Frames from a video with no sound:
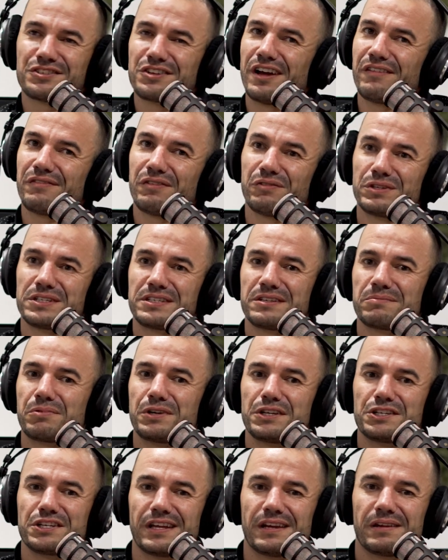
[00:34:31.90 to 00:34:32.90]
so I've always
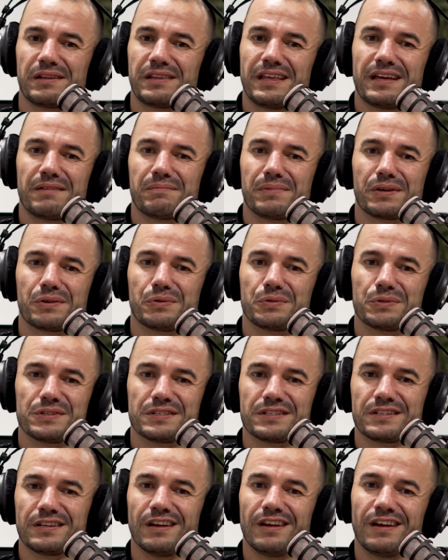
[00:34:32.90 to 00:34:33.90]
appreciated that
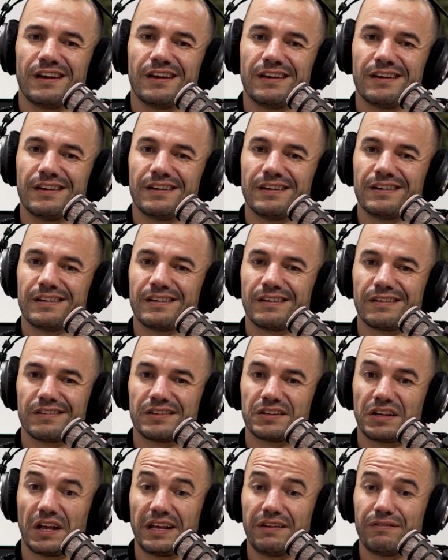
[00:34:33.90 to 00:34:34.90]
because
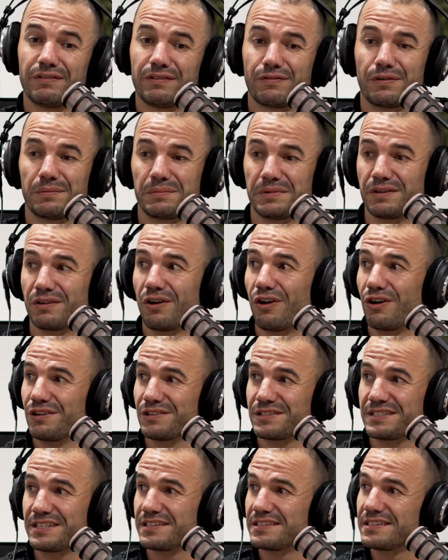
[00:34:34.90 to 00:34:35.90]
even from an
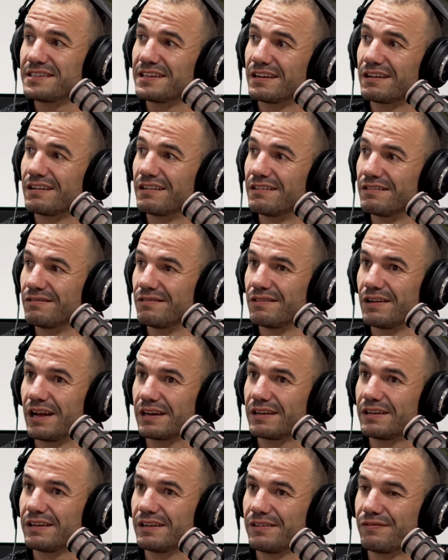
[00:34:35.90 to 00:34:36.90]
artistic,
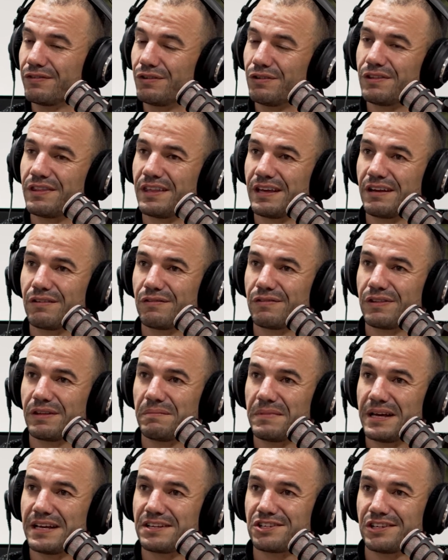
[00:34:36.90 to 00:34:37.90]
like if you think of the
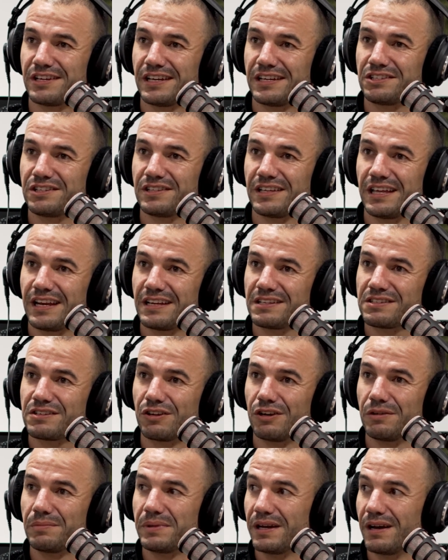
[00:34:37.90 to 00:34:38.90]
imagination that has to
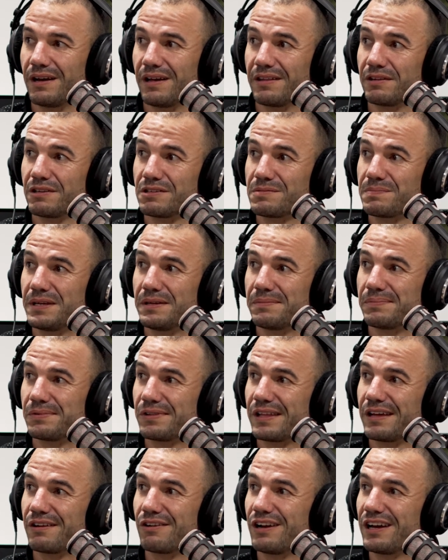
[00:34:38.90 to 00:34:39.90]
go behind oh, those yeah. people
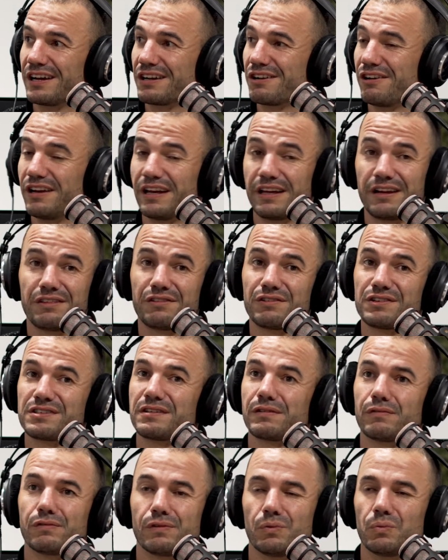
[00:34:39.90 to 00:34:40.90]
that are like creating those
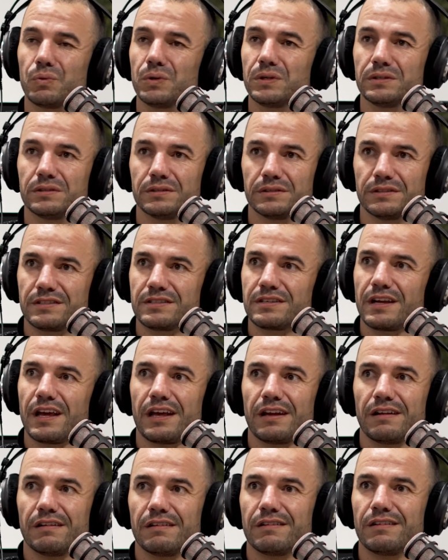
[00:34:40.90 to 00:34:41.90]
different worlds
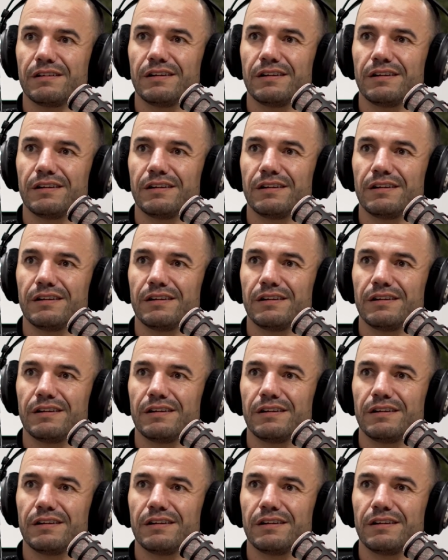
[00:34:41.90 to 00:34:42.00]
and